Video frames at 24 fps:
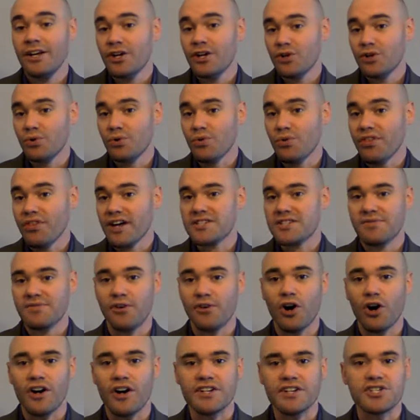who thus
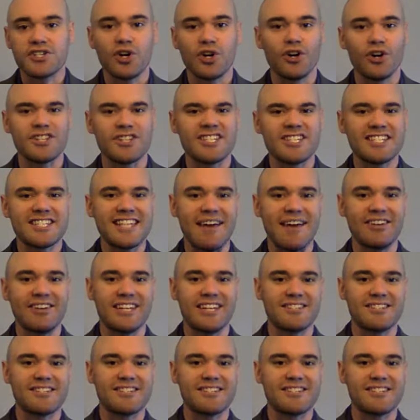far has gone 7 and